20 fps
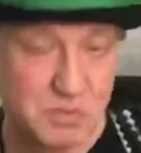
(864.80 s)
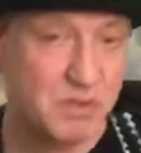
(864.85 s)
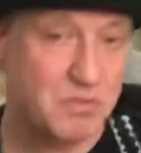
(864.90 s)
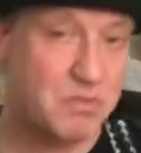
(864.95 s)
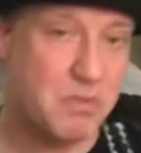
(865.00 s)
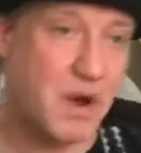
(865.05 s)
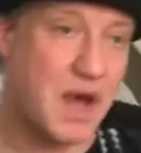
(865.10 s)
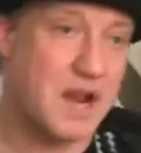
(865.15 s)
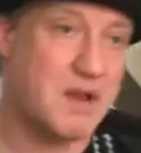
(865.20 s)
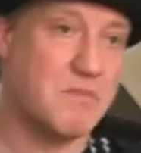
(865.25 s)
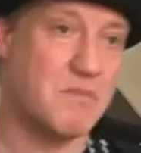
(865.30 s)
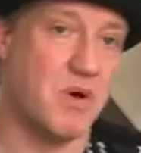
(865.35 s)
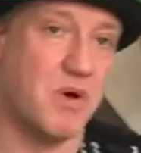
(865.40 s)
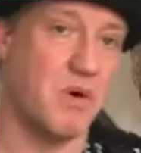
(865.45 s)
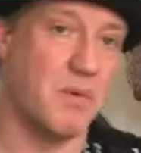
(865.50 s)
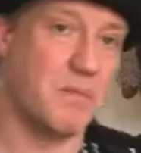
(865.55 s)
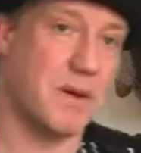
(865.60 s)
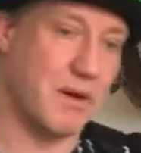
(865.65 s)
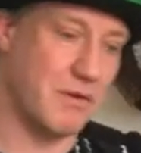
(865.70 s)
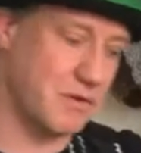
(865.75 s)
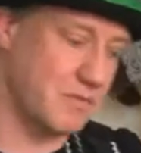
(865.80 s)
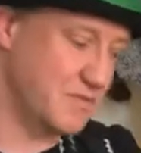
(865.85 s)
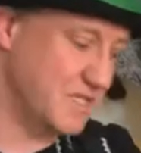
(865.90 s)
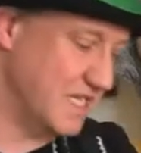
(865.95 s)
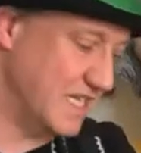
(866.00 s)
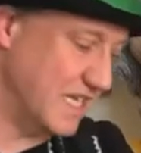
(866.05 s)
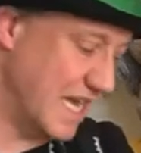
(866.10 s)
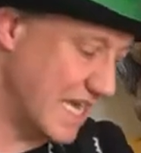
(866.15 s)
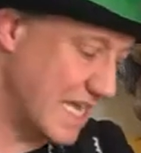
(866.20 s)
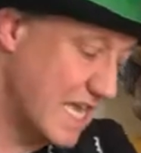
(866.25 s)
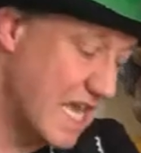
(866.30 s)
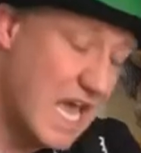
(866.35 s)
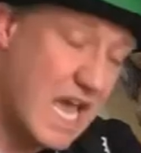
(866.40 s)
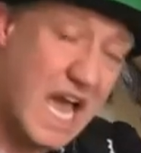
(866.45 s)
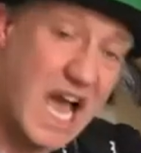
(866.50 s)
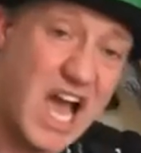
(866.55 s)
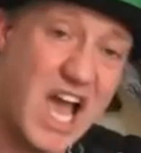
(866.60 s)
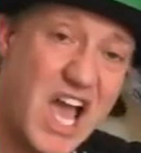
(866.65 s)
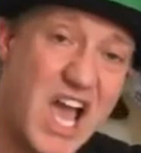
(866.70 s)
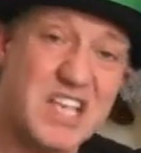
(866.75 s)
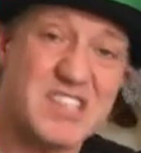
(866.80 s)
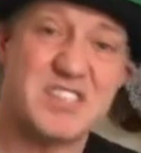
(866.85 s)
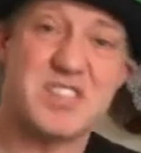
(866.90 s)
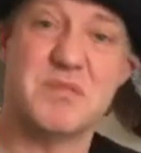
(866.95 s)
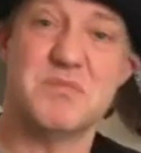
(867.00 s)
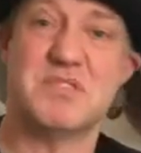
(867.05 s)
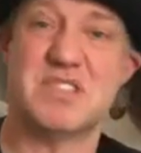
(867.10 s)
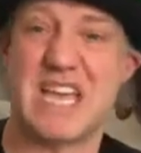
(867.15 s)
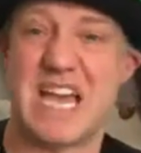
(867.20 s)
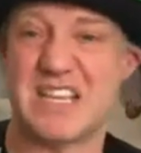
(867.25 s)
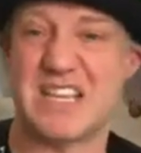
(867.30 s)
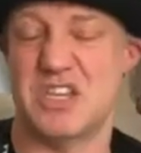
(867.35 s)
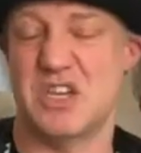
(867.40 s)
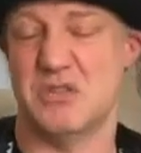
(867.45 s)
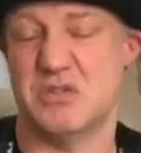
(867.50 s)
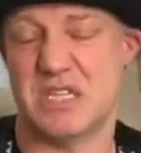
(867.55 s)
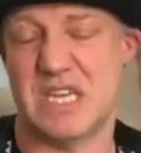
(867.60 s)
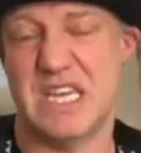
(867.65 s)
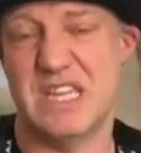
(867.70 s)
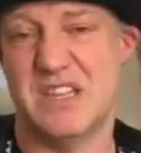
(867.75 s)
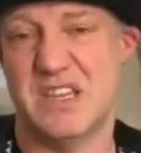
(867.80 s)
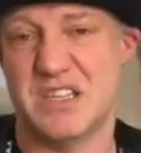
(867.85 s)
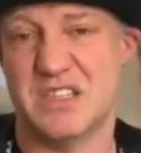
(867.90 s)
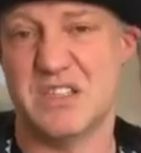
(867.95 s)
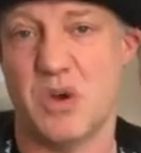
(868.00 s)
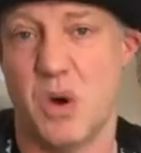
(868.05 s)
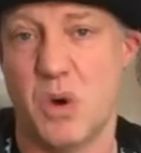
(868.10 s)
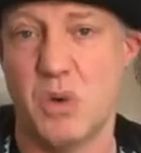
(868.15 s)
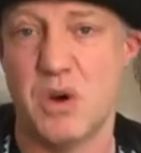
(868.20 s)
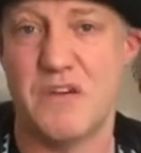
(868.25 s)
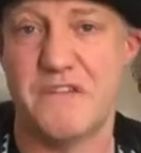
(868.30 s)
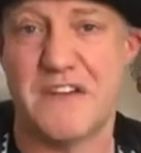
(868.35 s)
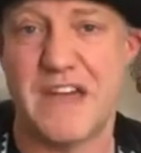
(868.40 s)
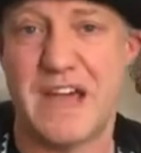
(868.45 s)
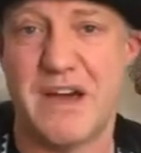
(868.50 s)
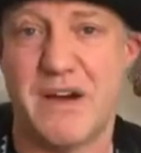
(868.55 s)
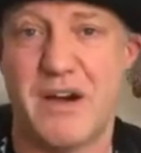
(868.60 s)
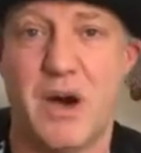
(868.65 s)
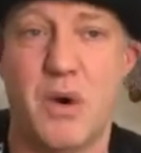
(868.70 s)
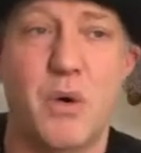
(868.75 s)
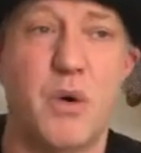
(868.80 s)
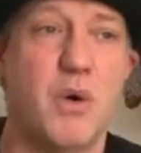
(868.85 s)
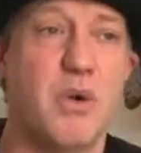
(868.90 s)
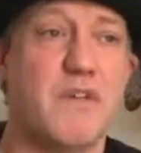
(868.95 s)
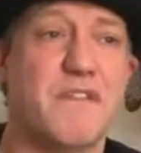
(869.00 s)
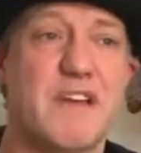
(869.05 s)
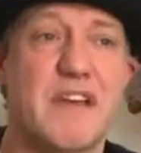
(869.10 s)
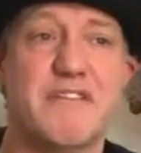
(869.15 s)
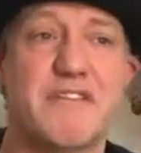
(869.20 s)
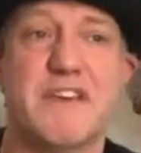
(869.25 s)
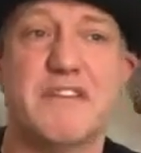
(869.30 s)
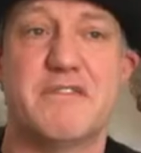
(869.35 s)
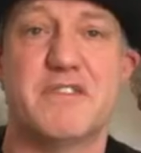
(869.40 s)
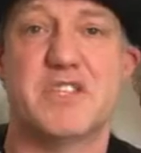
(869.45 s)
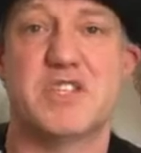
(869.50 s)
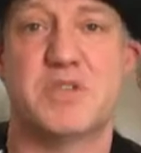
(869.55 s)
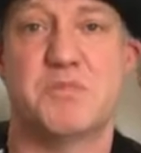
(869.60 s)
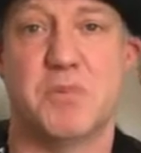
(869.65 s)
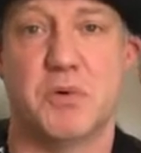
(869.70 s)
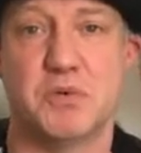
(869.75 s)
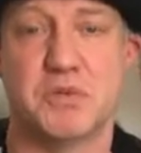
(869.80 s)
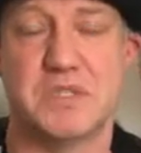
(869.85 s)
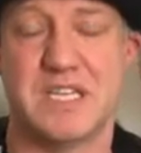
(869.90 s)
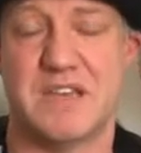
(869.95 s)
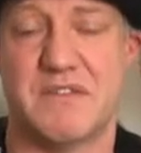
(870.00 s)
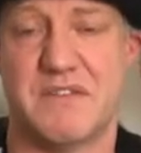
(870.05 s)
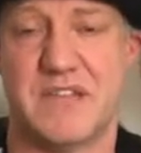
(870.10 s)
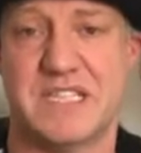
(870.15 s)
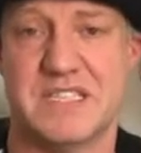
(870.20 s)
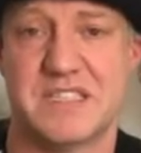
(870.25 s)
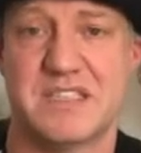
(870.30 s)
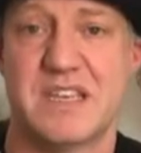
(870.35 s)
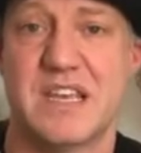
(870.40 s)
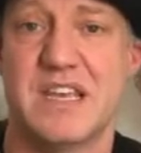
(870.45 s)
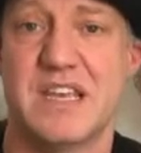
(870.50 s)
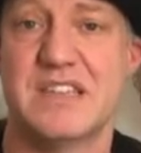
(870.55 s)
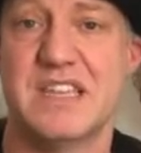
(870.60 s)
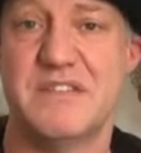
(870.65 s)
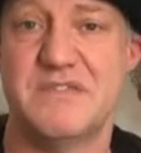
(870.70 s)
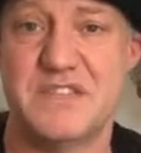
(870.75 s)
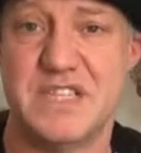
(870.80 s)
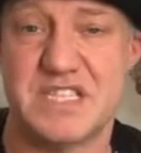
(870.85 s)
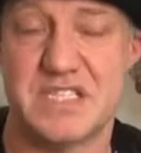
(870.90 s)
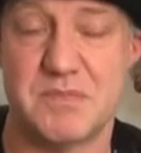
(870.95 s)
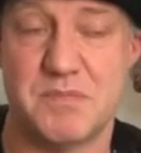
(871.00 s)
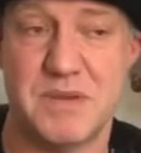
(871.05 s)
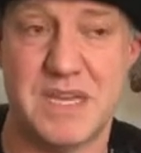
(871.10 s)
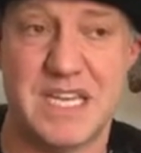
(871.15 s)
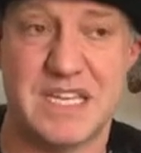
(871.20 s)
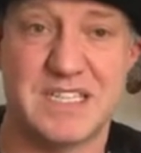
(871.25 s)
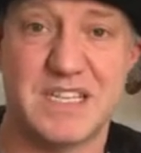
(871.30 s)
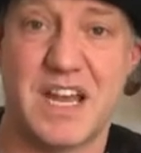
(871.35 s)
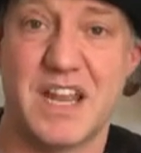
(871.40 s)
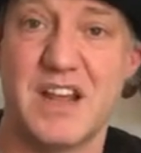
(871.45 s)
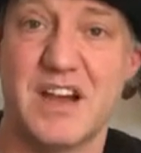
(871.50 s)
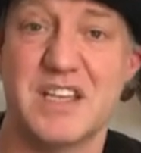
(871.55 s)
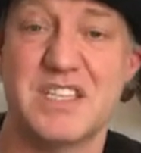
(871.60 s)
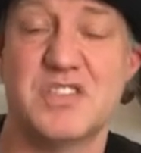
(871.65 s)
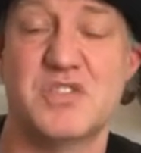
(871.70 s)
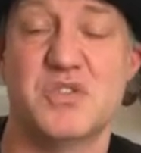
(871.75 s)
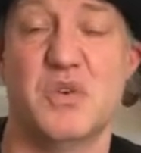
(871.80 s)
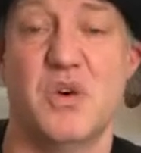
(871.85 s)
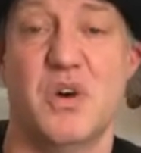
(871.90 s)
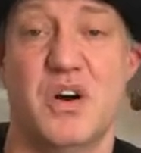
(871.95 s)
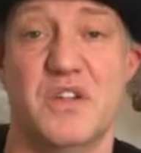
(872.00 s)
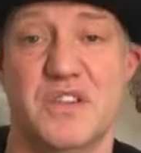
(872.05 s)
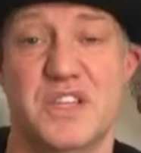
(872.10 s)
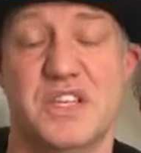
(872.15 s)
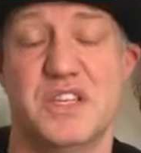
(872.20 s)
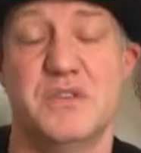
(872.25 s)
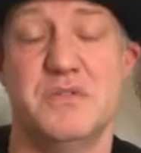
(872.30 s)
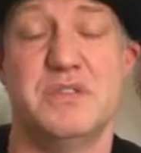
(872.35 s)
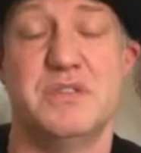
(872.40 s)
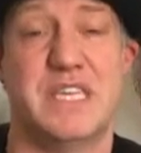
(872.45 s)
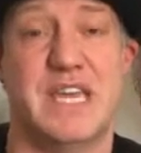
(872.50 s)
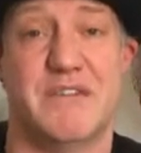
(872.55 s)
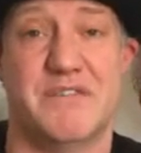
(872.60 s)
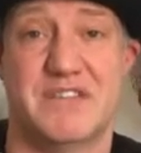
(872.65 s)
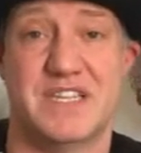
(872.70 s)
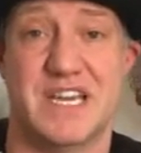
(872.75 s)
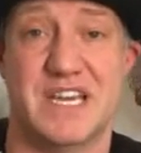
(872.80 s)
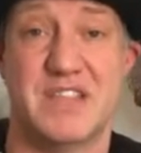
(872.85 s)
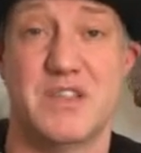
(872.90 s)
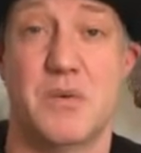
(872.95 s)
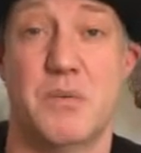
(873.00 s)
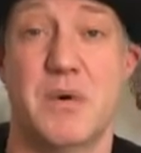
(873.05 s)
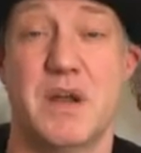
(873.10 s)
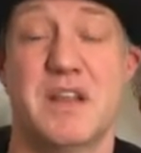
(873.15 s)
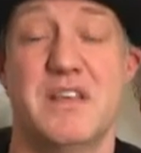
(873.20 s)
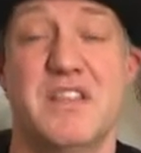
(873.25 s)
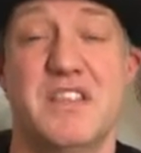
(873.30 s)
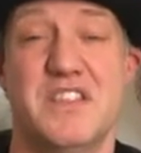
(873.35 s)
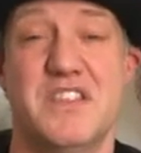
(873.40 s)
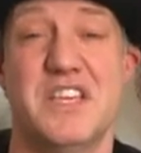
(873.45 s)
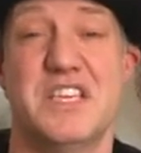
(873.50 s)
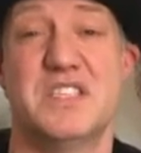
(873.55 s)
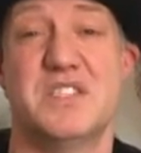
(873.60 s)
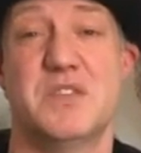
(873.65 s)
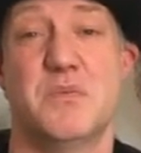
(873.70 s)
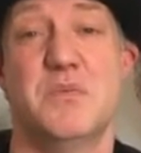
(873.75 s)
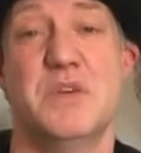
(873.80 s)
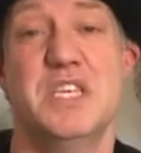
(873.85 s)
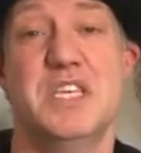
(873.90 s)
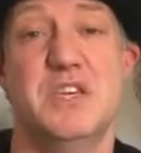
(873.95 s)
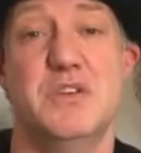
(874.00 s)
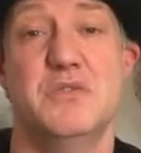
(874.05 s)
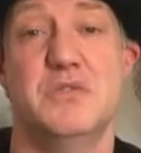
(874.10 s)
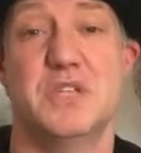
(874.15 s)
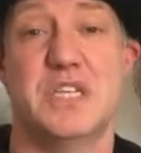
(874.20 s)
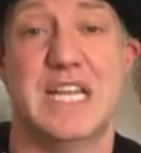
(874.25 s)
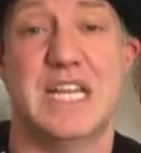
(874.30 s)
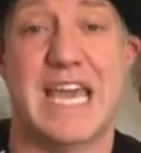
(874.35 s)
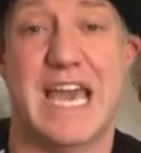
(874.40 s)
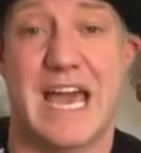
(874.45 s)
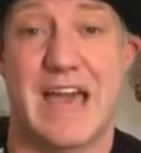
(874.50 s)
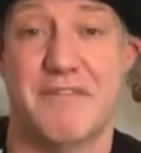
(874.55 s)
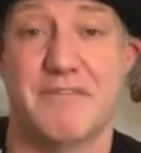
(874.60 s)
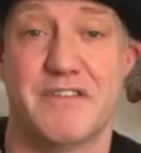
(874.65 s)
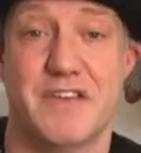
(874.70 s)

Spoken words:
one more poem today. Some sad news in that all of our favourite sporting events, they've disappeared. And I saw on the news the other day that one of the things that we usually have,